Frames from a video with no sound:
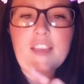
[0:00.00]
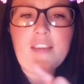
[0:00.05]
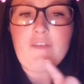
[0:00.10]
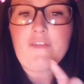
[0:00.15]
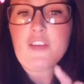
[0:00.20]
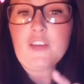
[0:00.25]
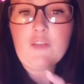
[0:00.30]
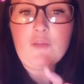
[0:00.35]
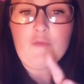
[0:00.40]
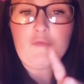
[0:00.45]
give
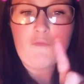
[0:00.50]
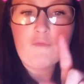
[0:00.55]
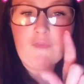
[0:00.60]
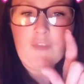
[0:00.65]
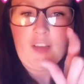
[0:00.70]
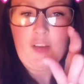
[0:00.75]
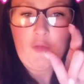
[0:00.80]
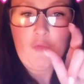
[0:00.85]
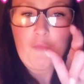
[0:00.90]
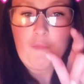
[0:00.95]
you
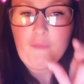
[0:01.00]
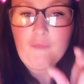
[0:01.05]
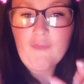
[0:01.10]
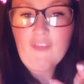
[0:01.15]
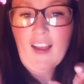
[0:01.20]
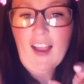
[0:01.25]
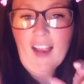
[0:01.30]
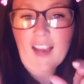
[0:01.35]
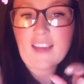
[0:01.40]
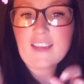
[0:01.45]
little
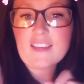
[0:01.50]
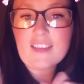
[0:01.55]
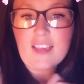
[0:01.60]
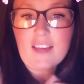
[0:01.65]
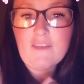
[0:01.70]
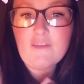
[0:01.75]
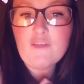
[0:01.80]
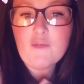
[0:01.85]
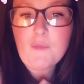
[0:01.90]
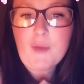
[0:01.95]
facts and
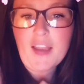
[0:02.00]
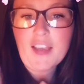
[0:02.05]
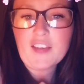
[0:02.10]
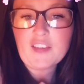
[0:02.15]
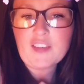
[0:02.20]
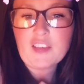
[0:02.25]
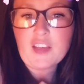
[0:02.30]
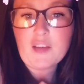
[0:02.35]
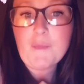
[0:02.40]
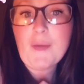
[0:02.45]

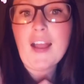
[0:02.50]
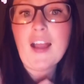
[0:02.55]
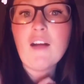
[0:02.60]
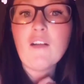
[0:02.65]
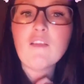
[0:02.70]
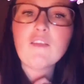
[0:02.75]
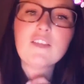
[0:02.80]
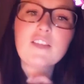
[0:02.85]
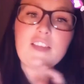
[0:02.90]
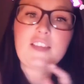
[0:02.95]
information
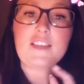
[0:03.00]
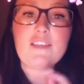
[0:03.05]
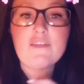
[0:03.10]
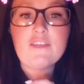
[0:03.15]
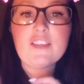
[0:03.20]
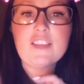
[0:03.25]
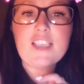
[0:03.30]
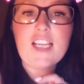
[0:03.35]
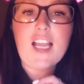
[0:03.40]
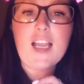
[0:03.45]
about the
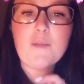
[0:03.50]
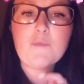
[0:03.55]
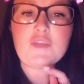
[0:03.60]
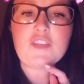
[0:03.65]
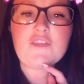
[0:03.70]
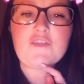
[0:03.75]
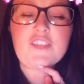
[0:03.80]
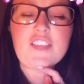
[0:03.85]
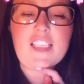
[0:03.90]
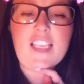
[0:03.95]
different
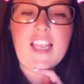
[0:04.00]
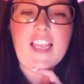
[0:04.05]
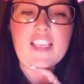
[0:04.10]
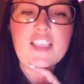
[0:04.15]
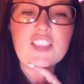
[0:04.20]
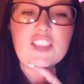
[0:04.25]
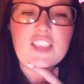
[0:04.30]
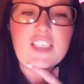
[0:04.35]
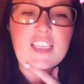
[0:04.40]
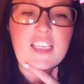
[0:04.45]
types of
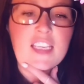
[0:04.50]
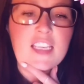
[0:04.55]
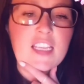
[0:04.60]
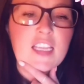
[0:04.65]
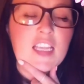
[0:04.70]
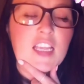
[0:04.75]
CHD,